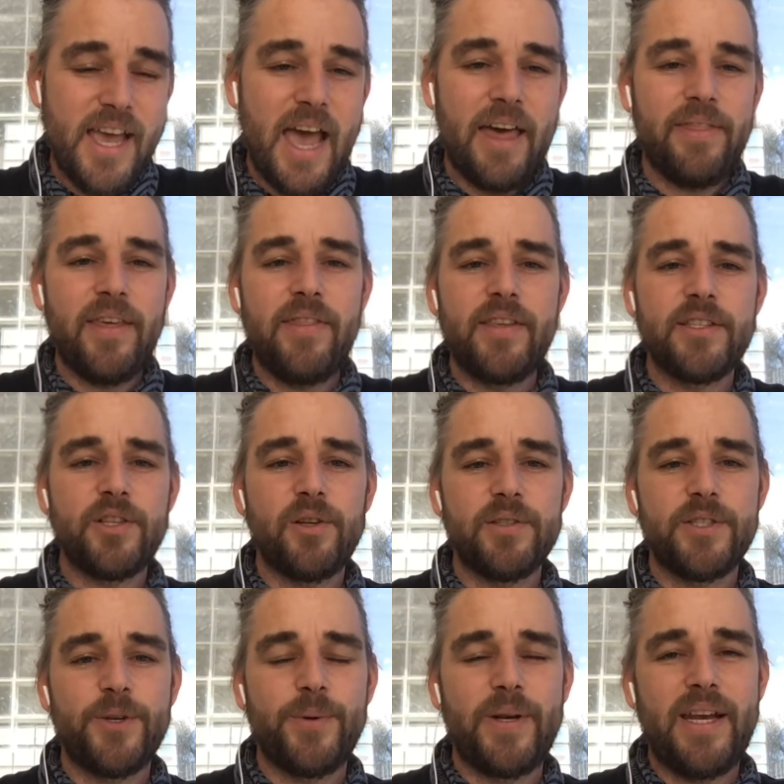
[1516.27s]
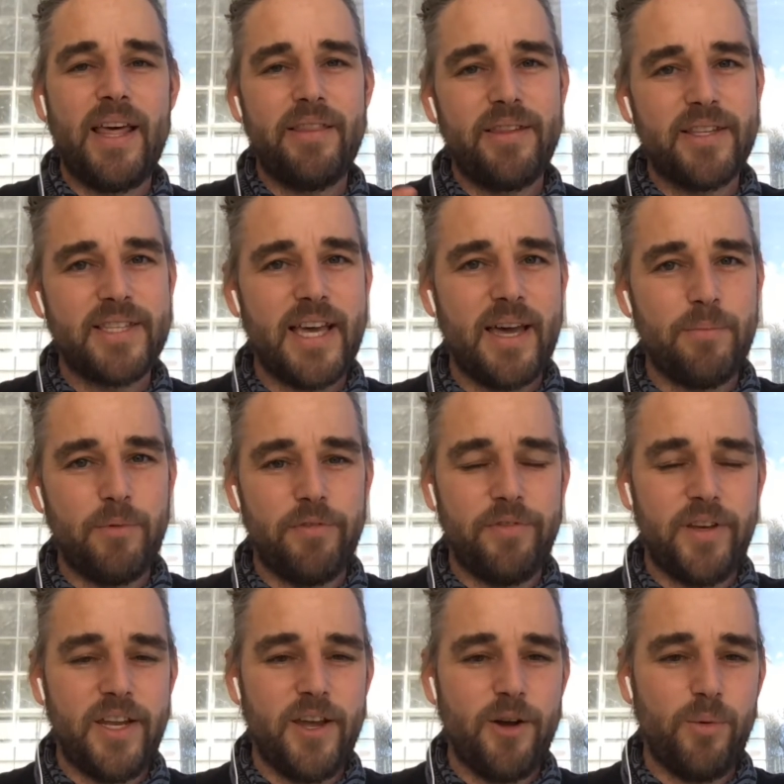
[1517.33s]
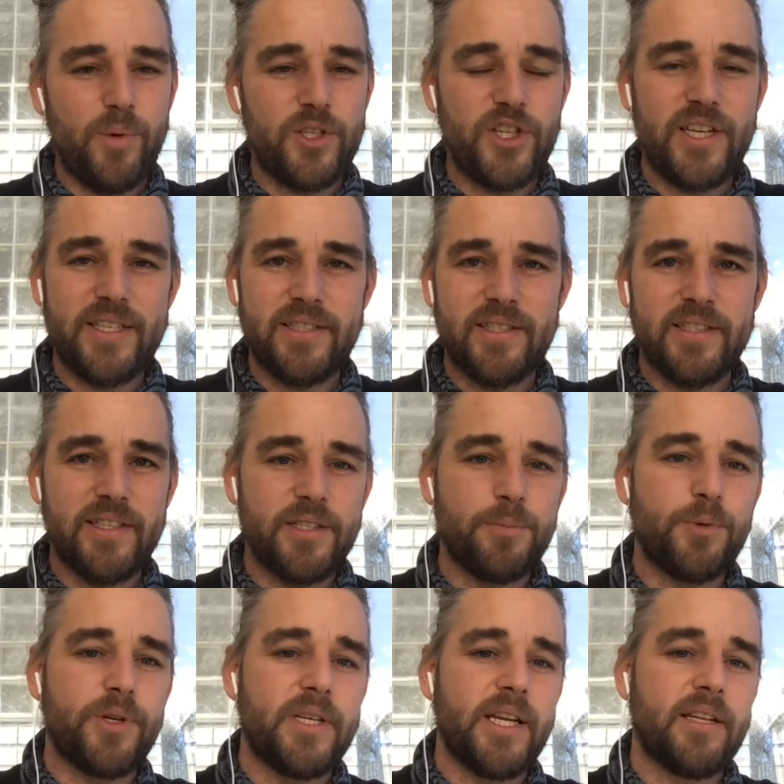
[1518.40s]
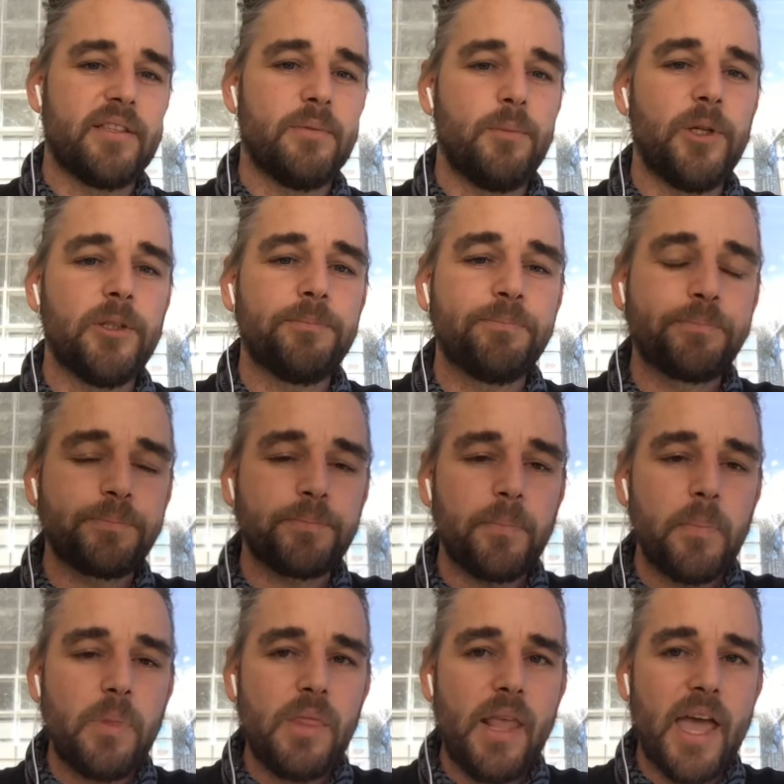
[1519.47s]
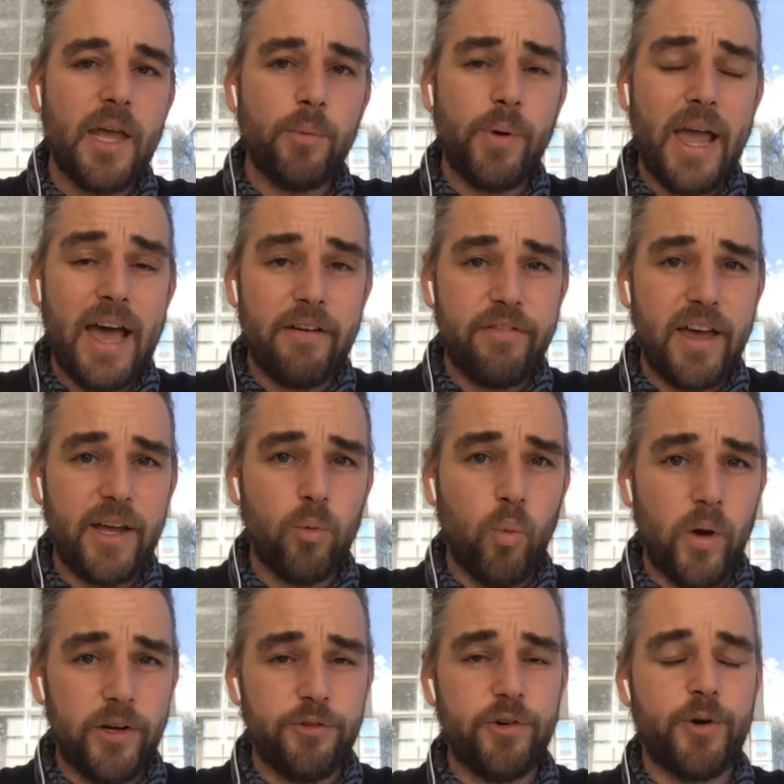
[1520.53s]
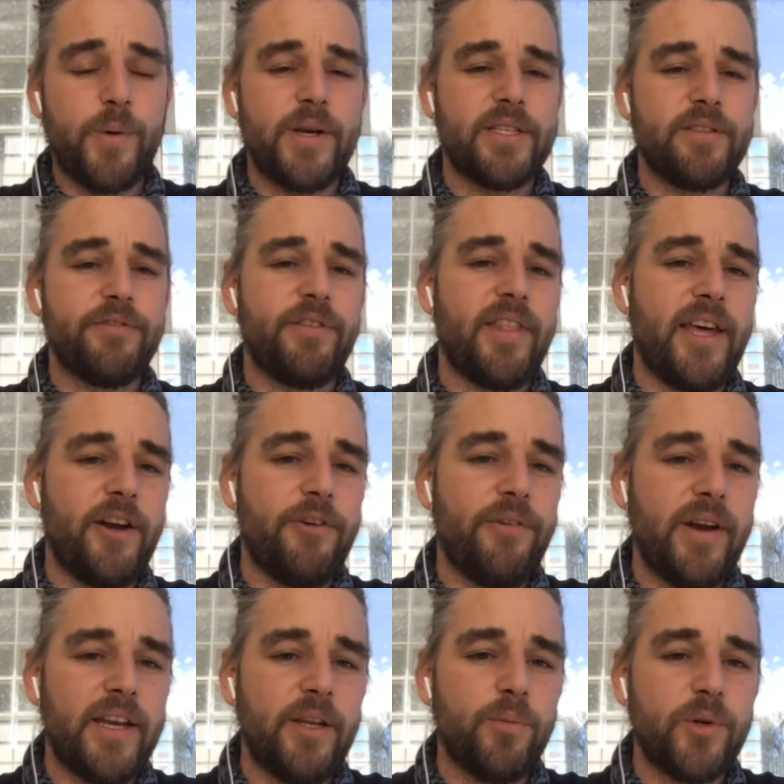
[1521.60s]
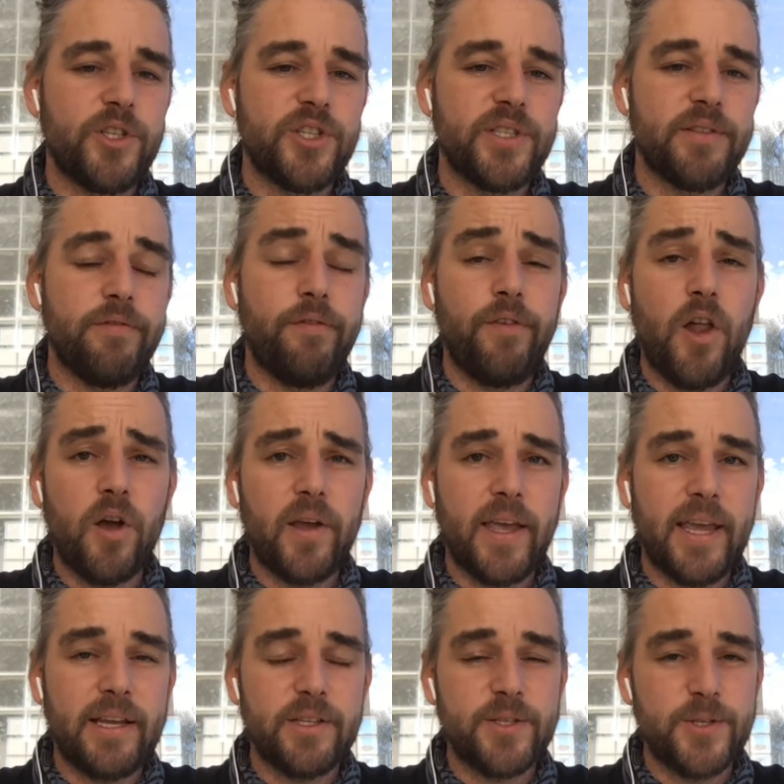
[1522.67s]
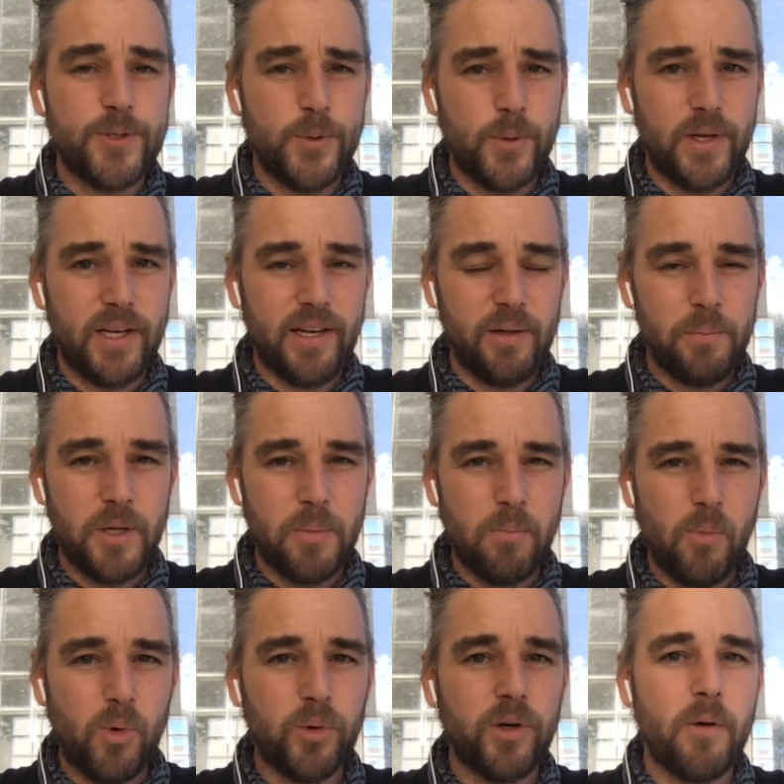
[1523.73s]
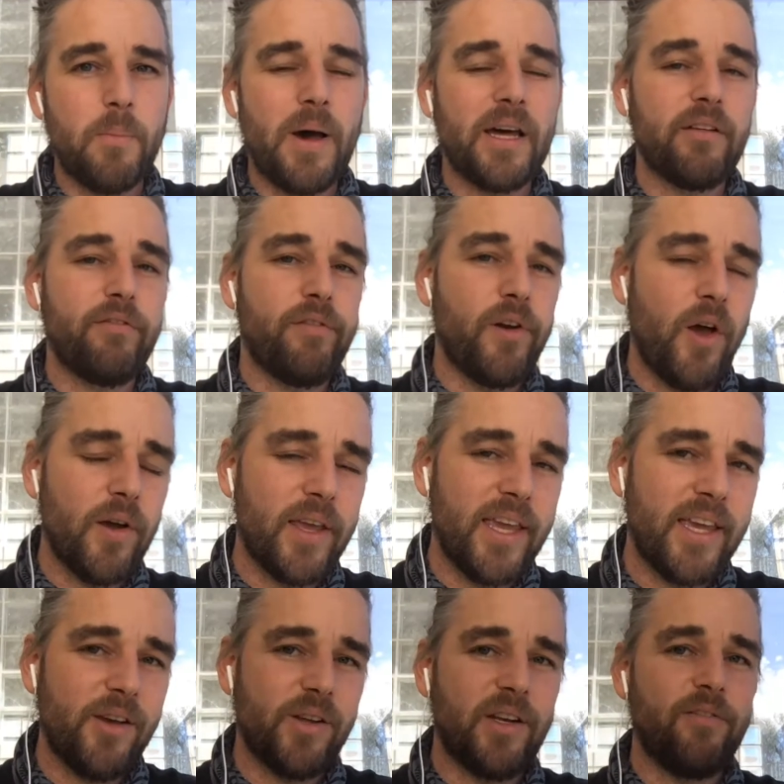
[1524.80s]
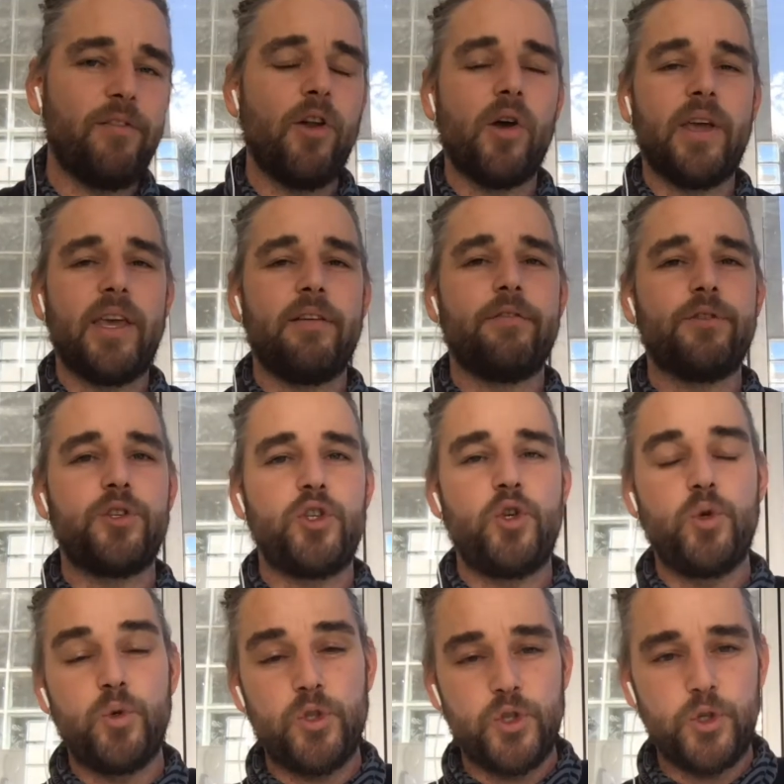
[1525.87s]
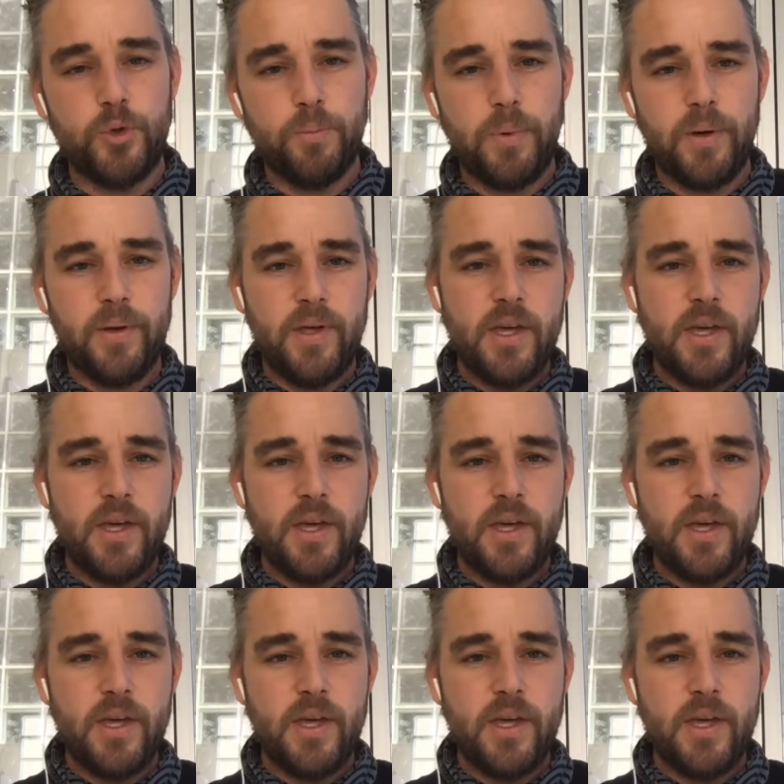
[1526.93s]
And then there's also another type of video which isn't as predictable. And we have had one request for that already, which is vlogging, to talk a little bit more about vlogging and vlogging for YouTube,